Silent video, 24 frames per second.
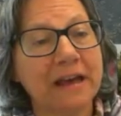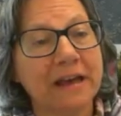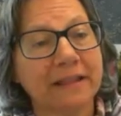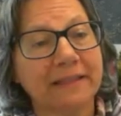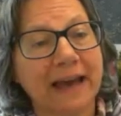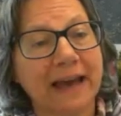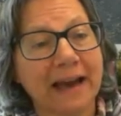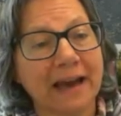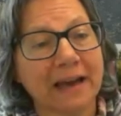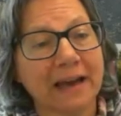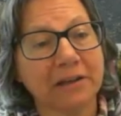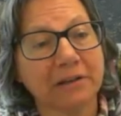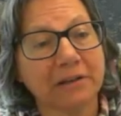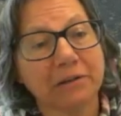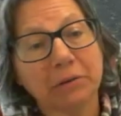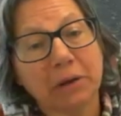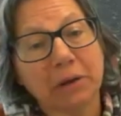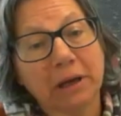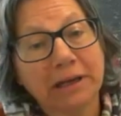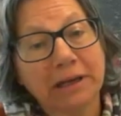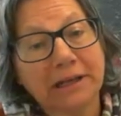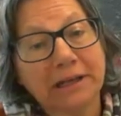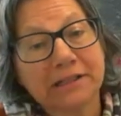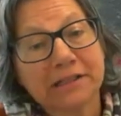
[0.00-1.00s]
That
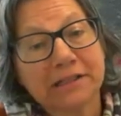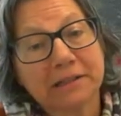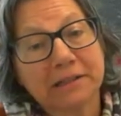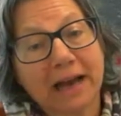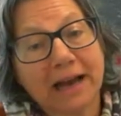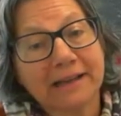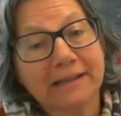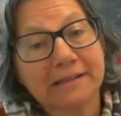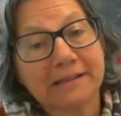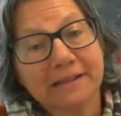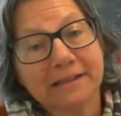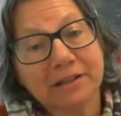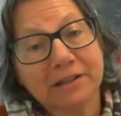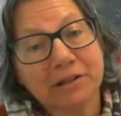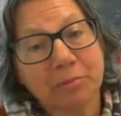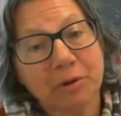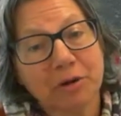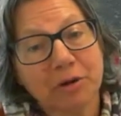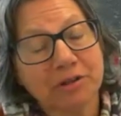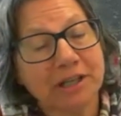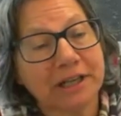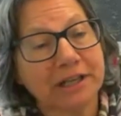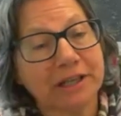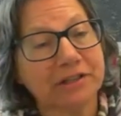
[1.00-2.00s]
it's I see the
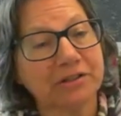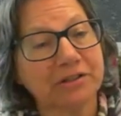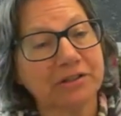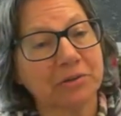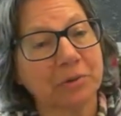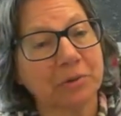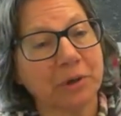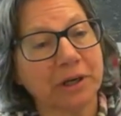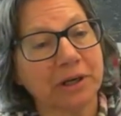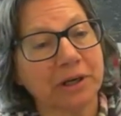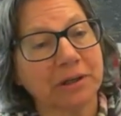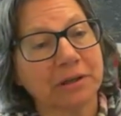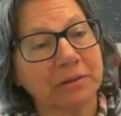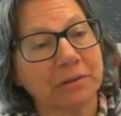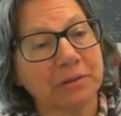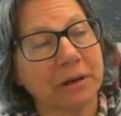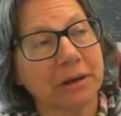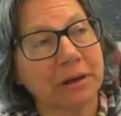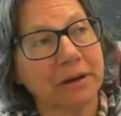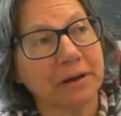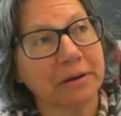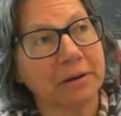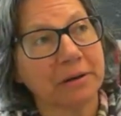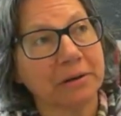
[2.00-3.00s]
potential where
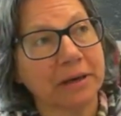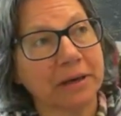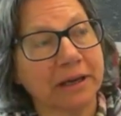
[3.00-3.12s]
uh,